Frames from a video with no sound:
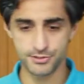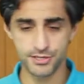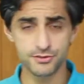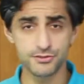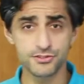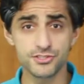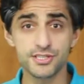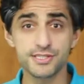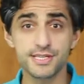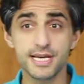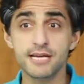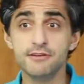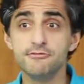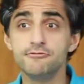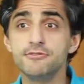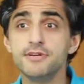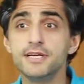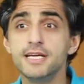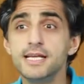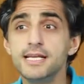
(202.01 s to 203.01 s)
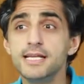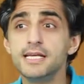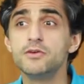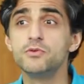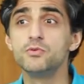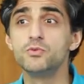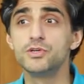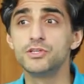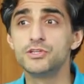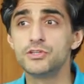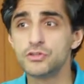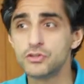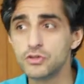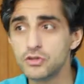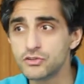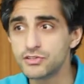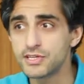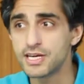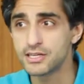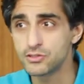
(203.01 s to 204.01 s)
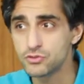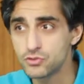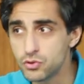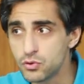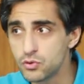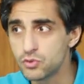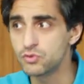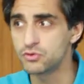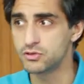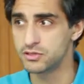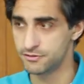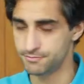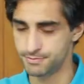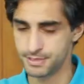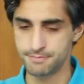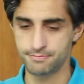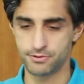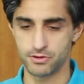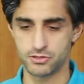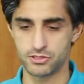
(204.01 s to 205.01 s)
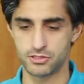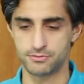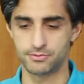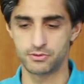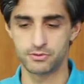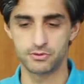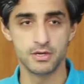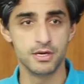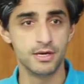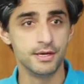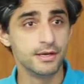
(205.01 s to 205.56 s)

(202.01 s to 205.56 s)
So today really would not at all have been possible